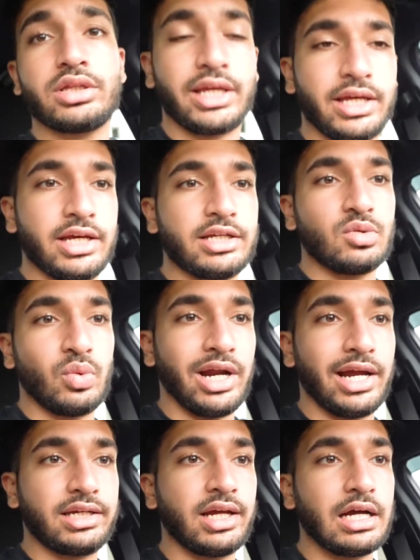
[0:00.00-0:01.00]
thing is when
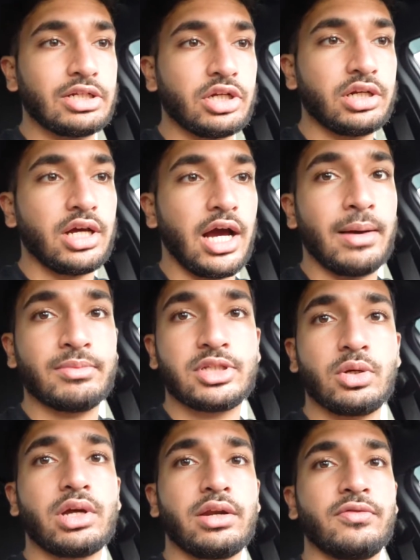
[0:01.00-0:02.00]
I touch it, I'm
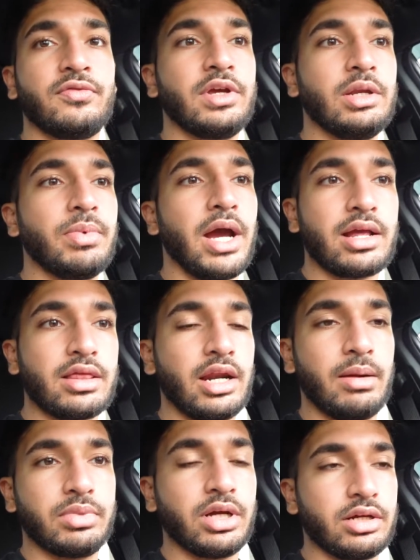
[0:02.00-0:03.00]
still getting feedback that
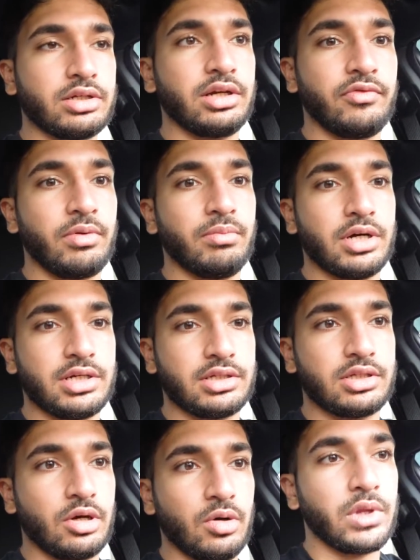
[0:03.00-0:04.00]
I'm touching different buttons.
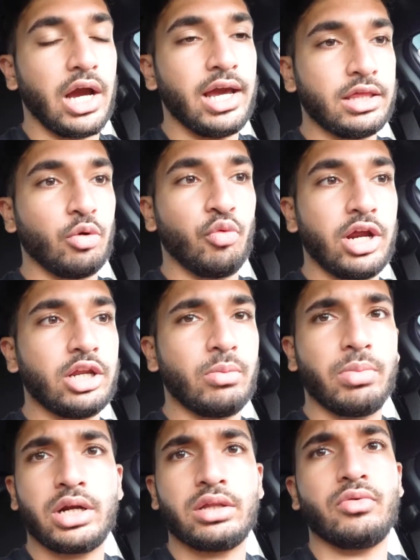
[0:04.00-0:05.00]
So I hit the radio
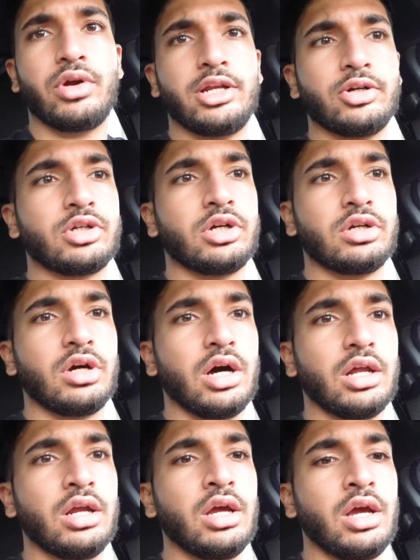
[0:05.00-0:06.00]
button, the radio turned
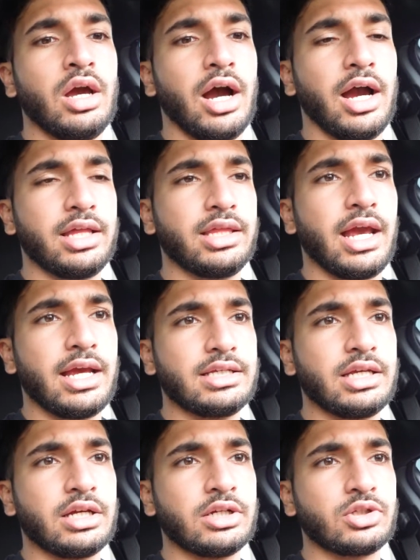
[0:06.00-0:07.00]
on. I hit the
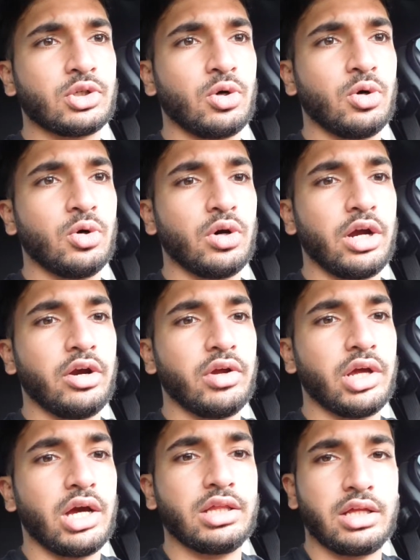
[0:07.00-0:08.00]
AC control
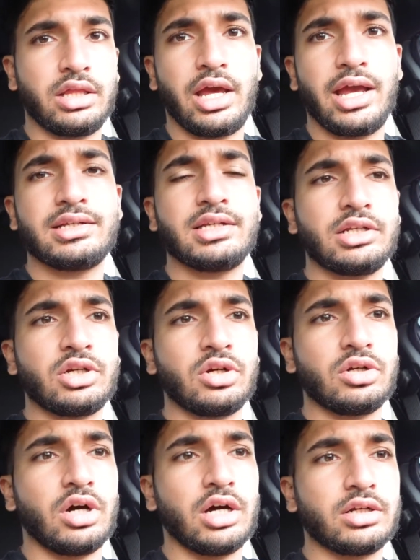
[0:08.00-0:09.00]
area, and then the AC
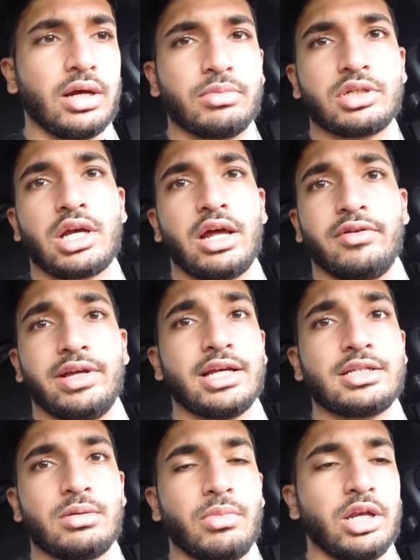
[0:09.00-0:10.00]
turned on. I'm just kind of
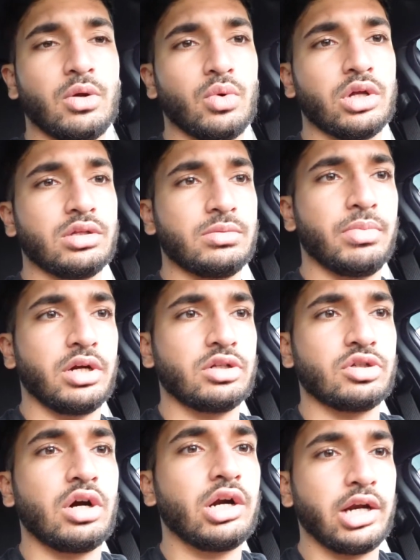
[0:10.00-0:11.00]
guesstimating where those buttons
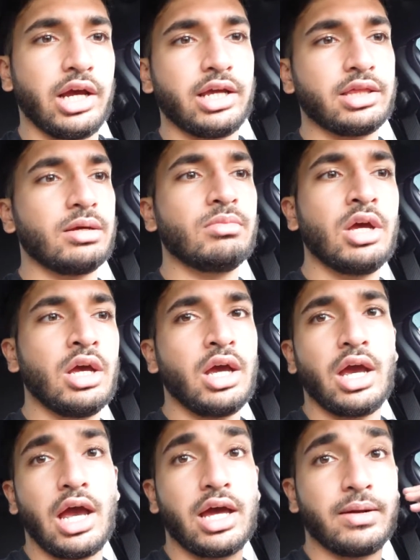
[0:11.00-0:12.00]
are, and I hit them,
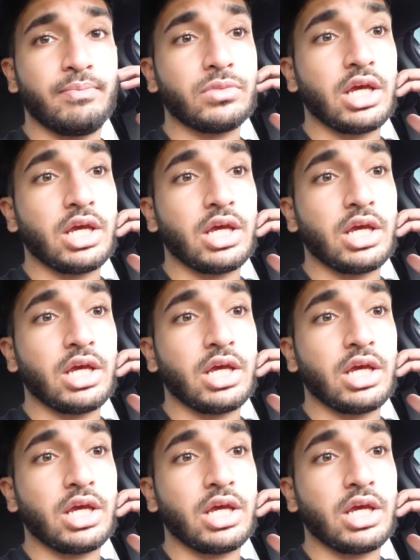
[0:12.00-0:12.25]
and